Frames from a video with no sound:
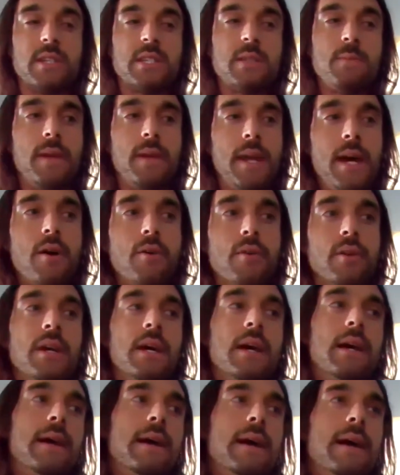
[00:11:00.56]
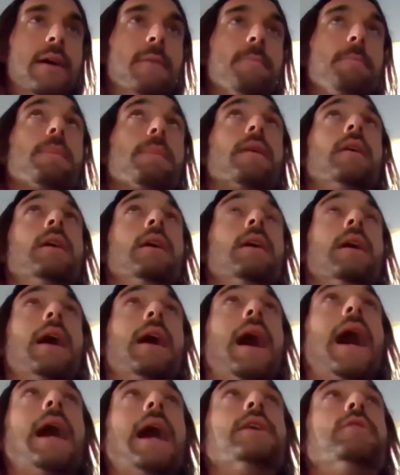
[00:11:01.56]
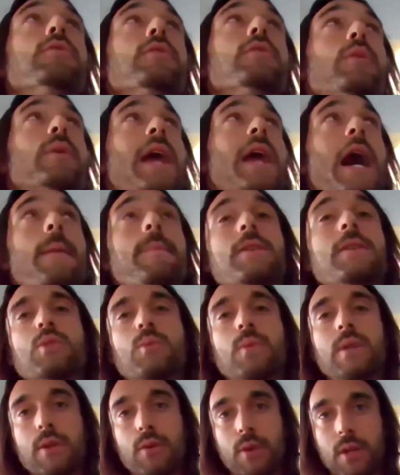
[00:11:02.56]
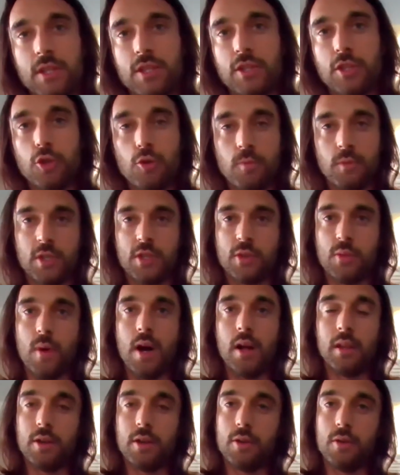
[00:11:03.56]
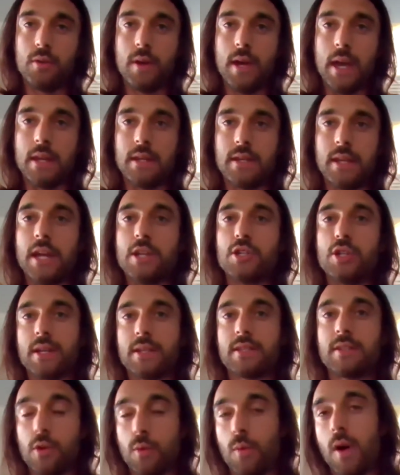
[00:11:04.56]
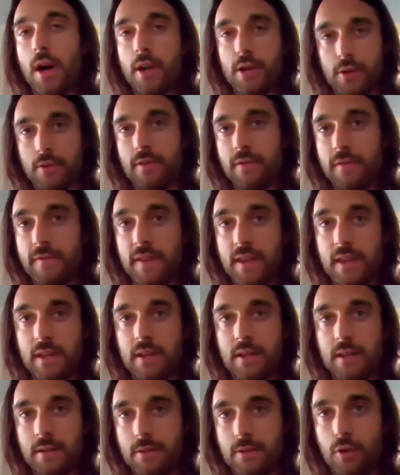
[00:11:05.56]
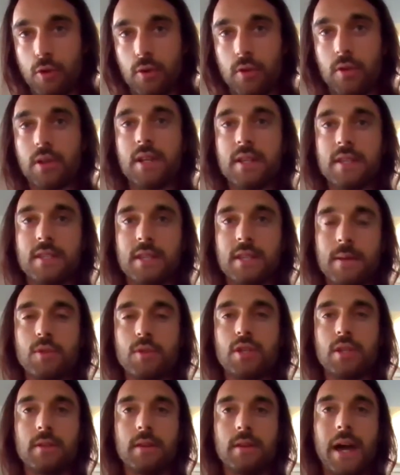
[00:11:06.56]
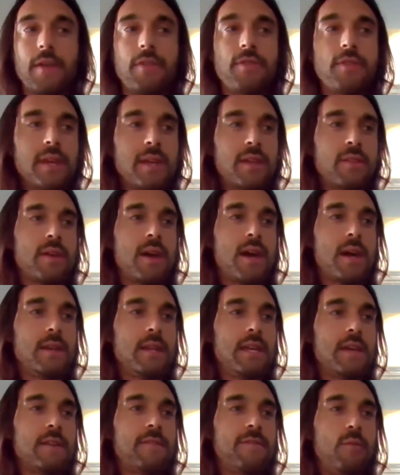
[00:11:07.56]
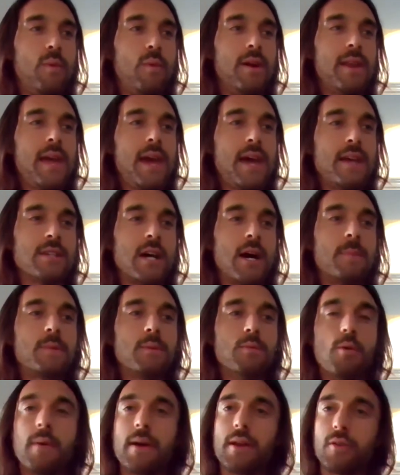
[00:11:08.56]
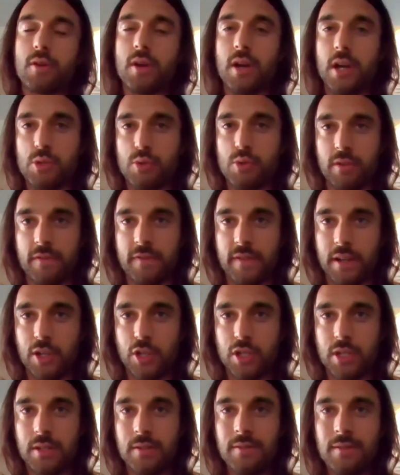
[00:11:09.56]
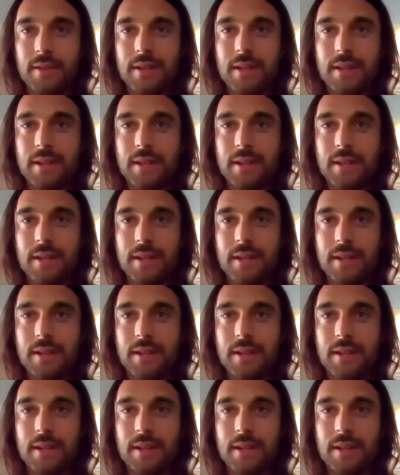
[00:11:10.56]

spit out. I don't know what happens when you consume, swallow, and digest the water via oral consumption. I think that if one has optimal mitochondrial function,